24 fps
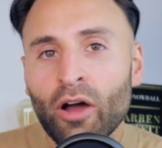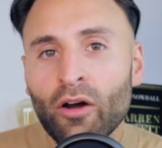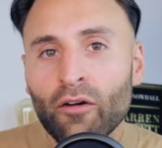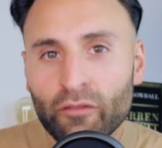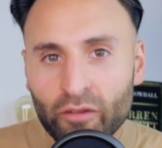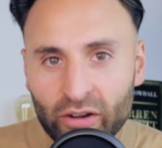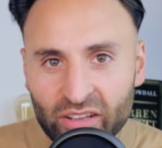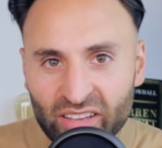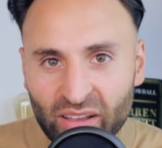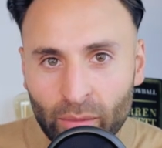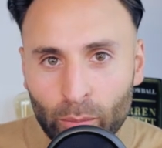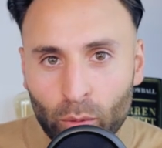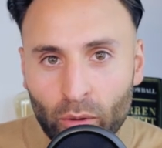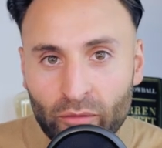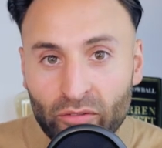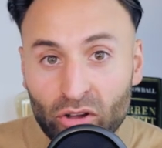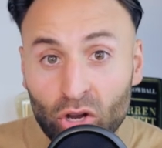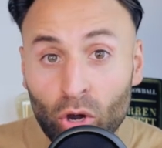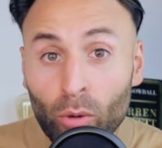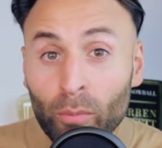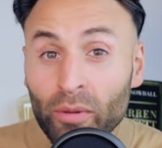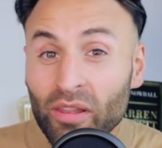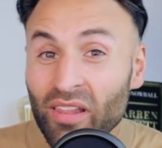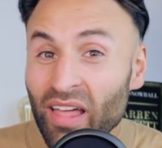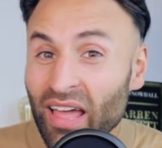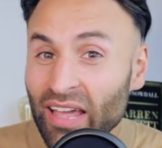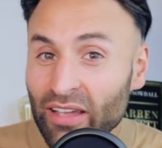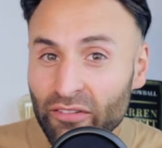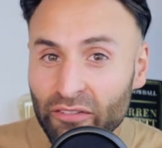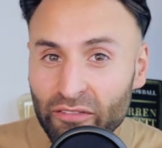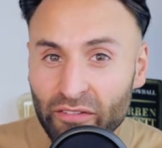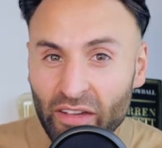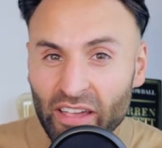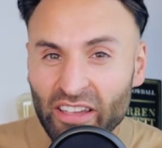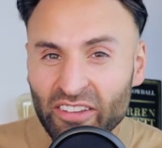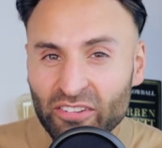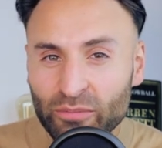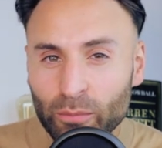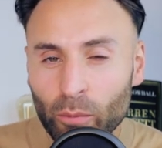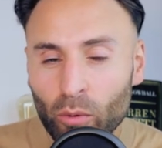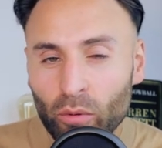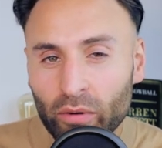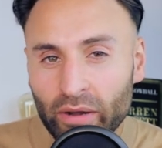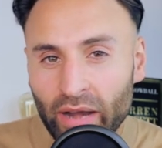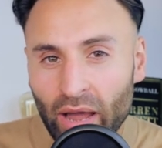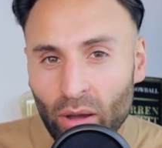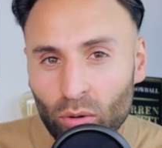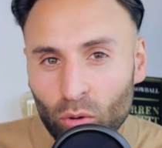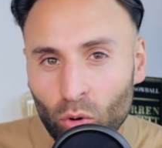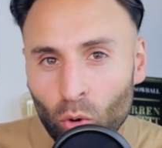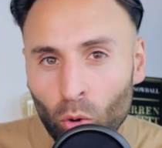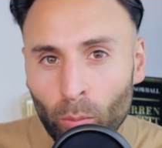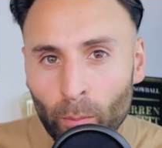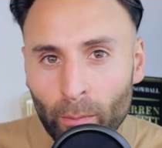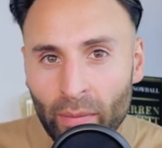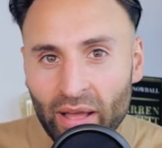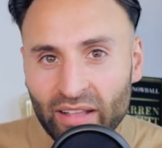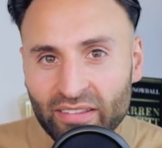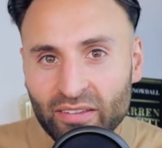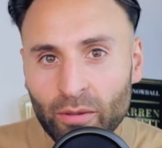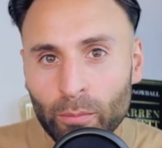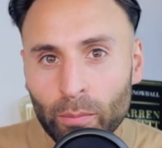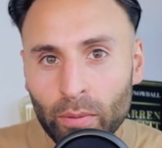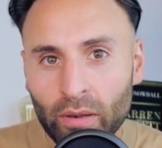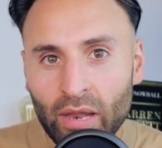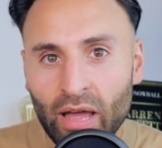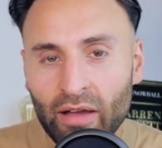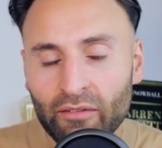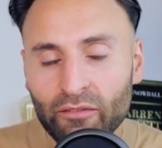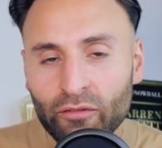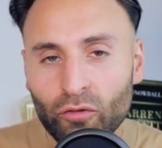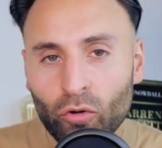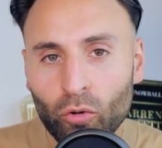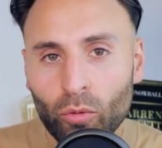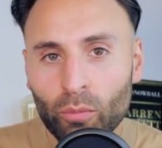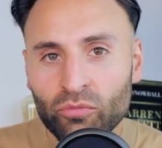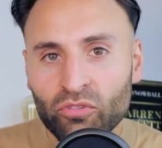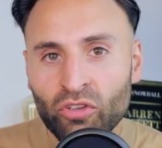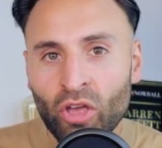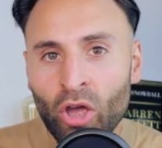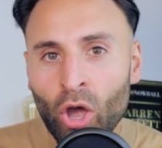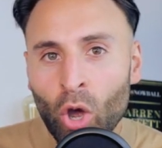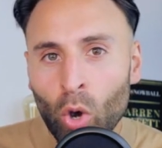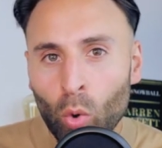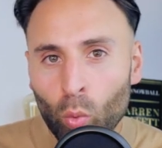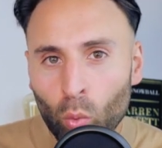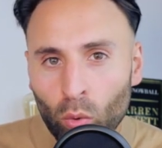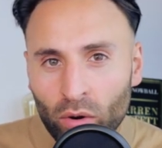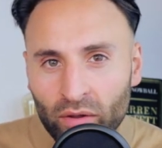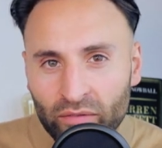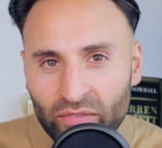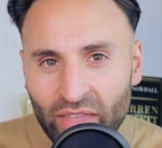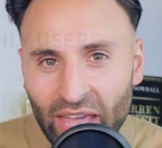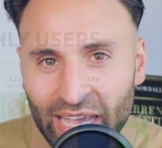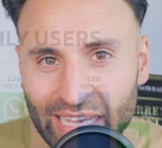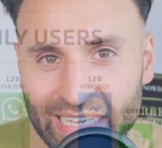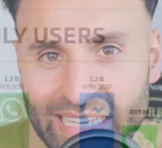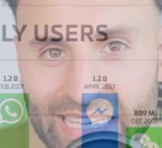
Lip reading: For example, if a company like Facebook, now called Meta Platforms, one of their